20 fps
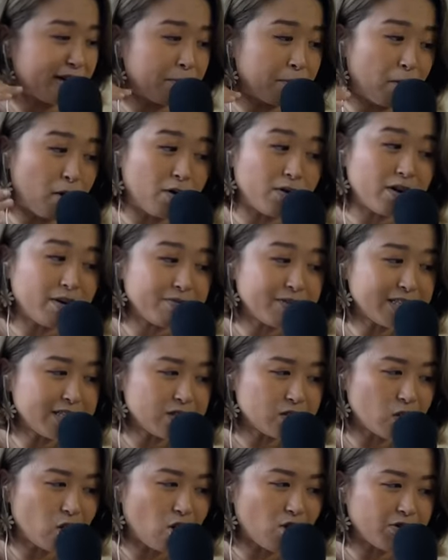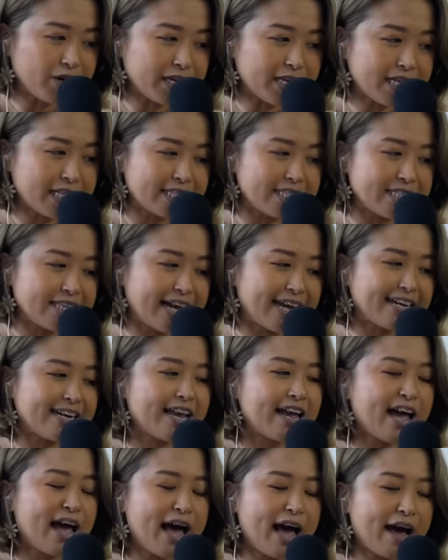And the moral of the story is that
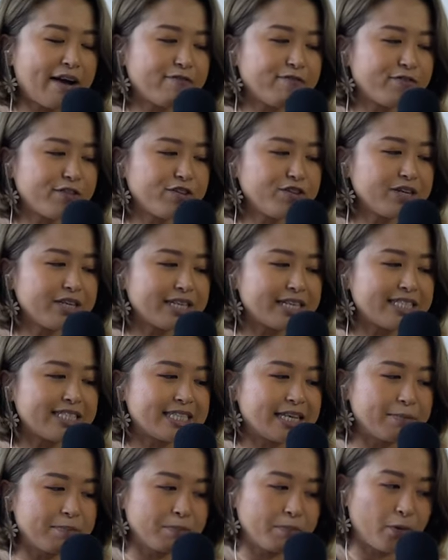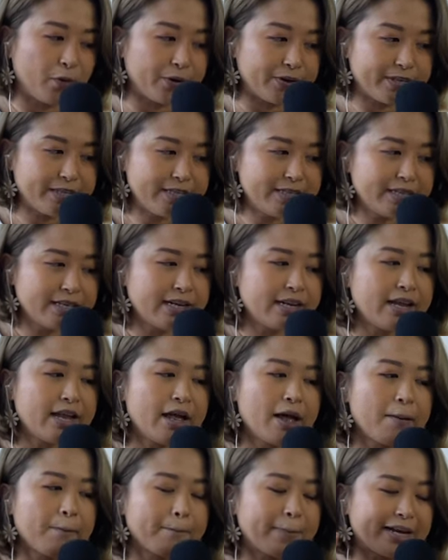effort is important,
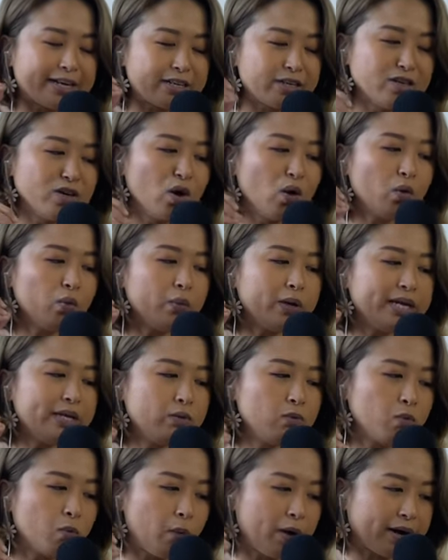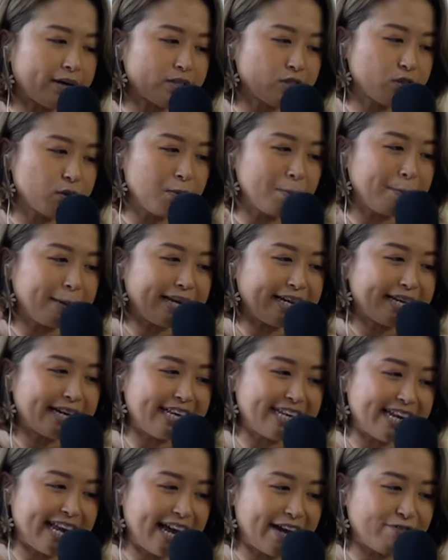but knowing where to make
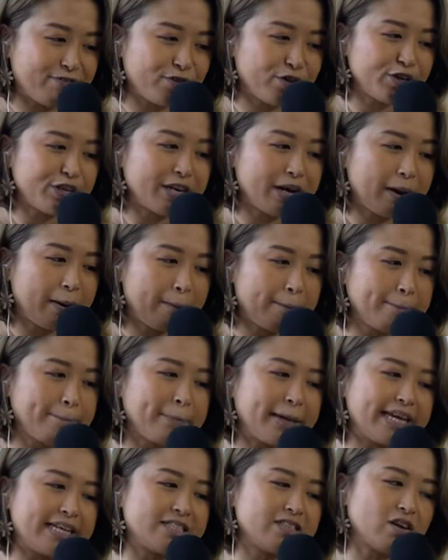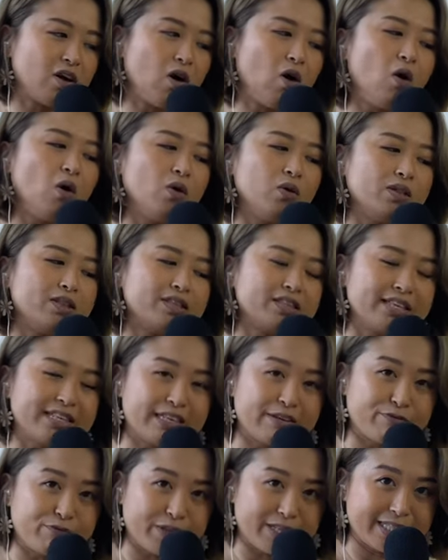an effort makes all
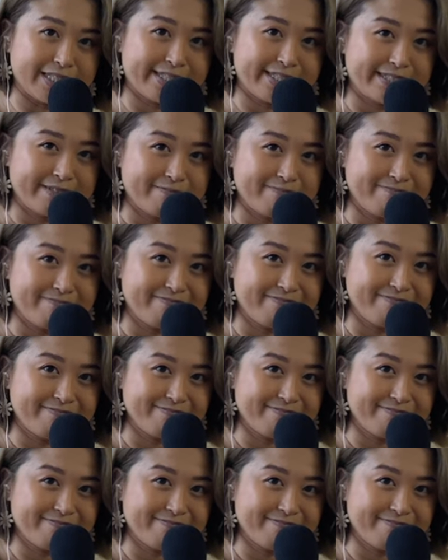the difference.